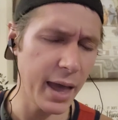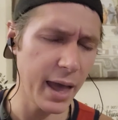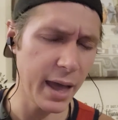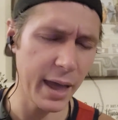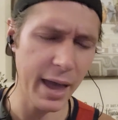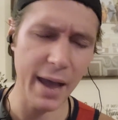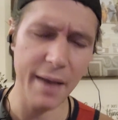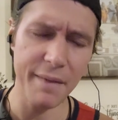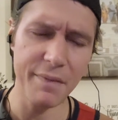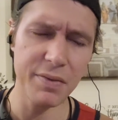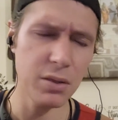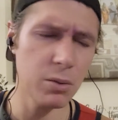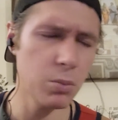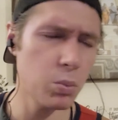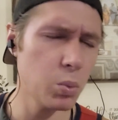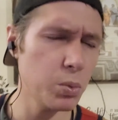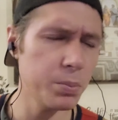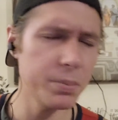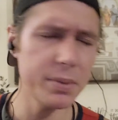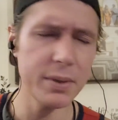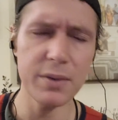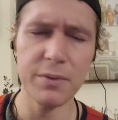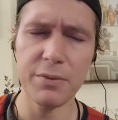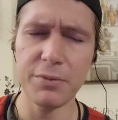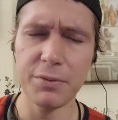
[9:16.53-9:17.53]
Half of them will
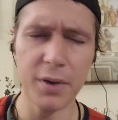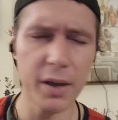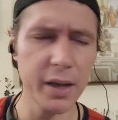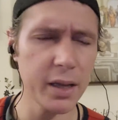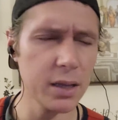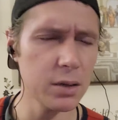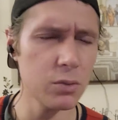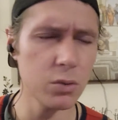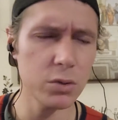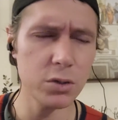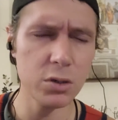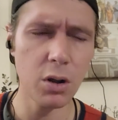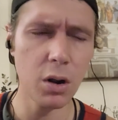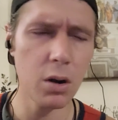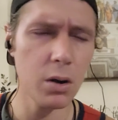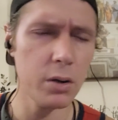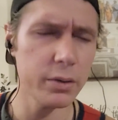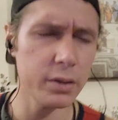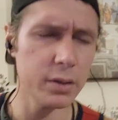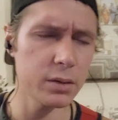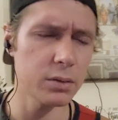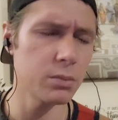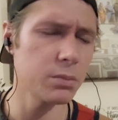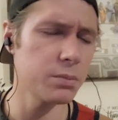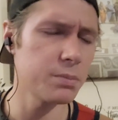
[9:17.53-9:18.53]
be fucking
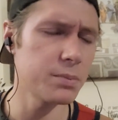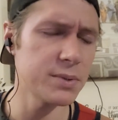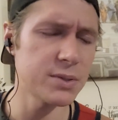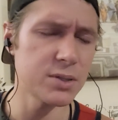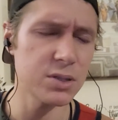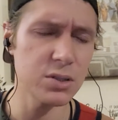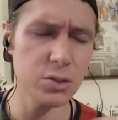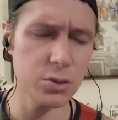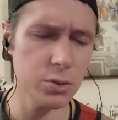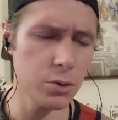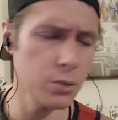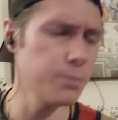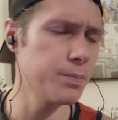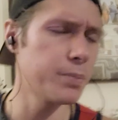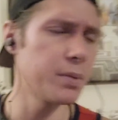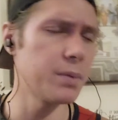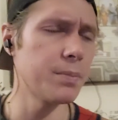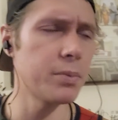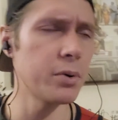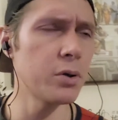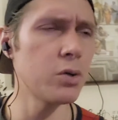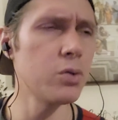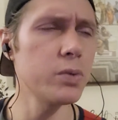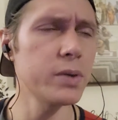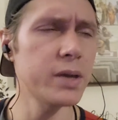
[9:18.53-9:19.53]
retarded. They'll be stupid.
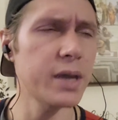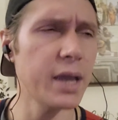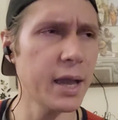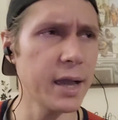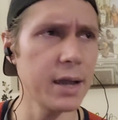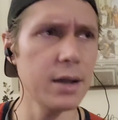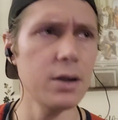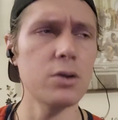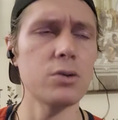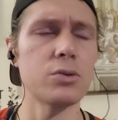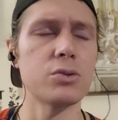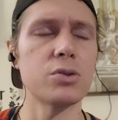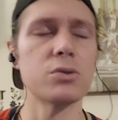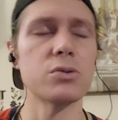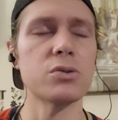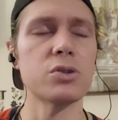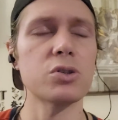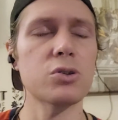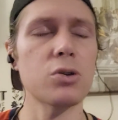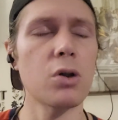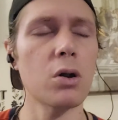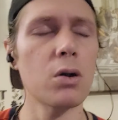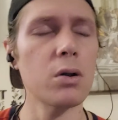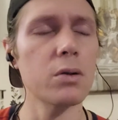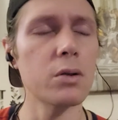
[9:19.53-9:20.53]
But who cares? You're
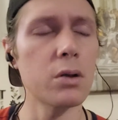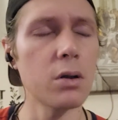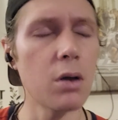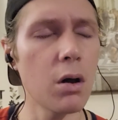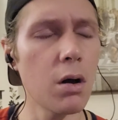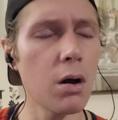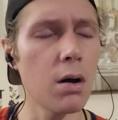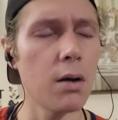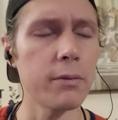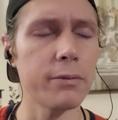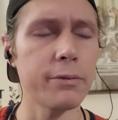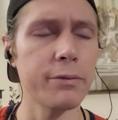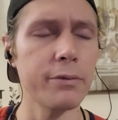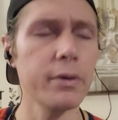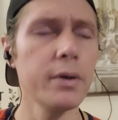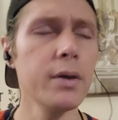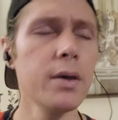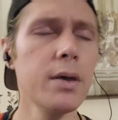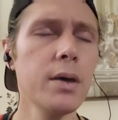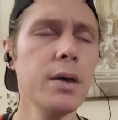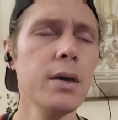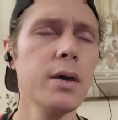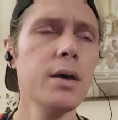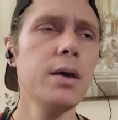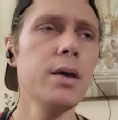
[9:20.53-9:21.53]
starting off.
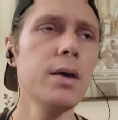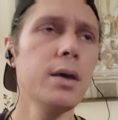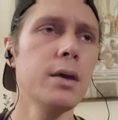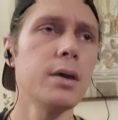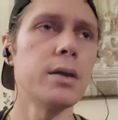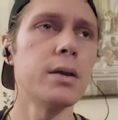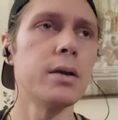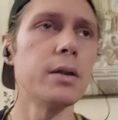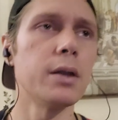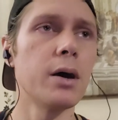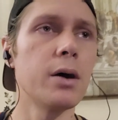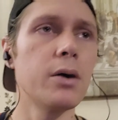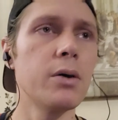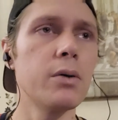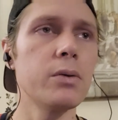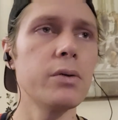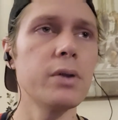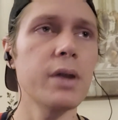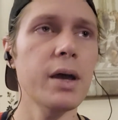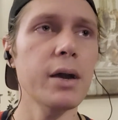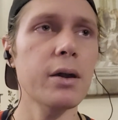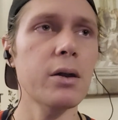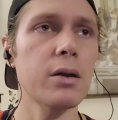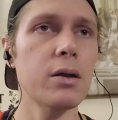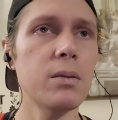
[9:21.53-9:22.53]
You know, you're
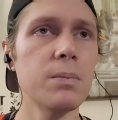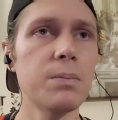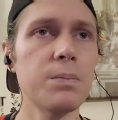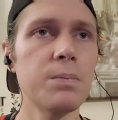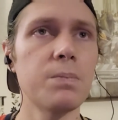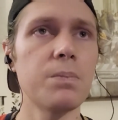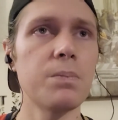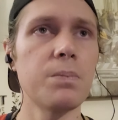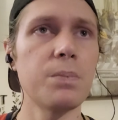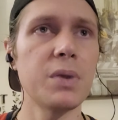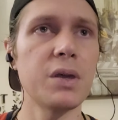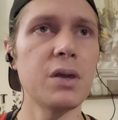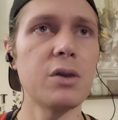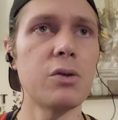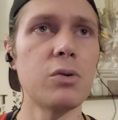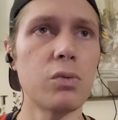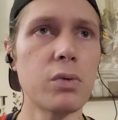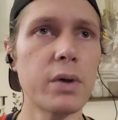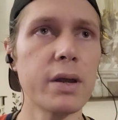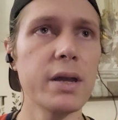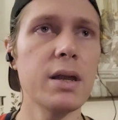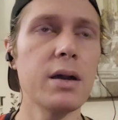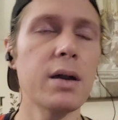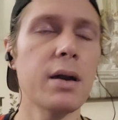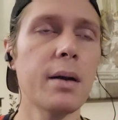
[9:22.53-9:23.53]
not going to be
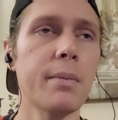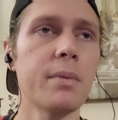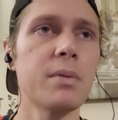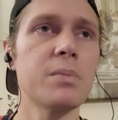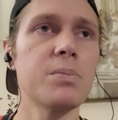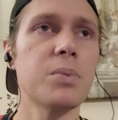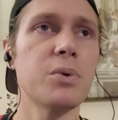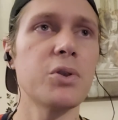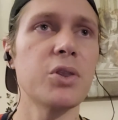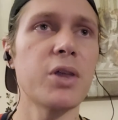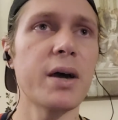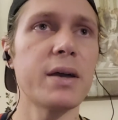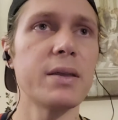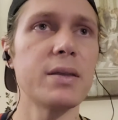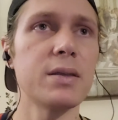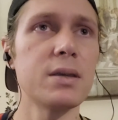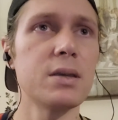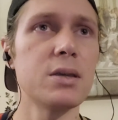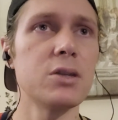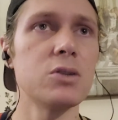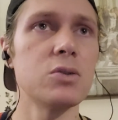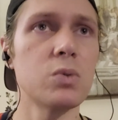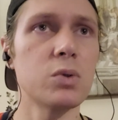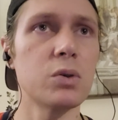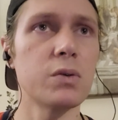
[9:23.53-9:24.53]
great at coming up with
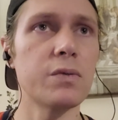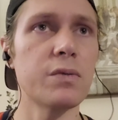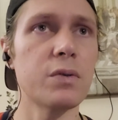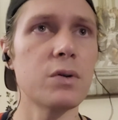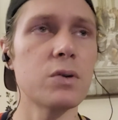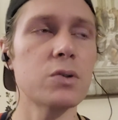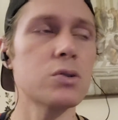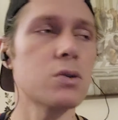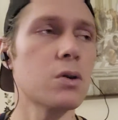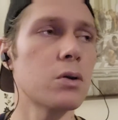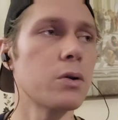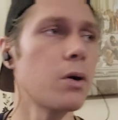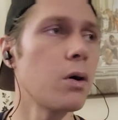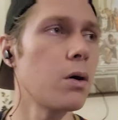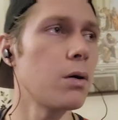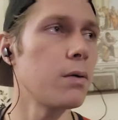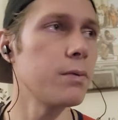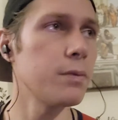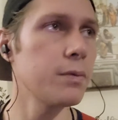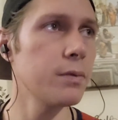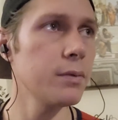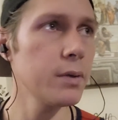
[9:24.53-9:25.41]
ideas when you first start off.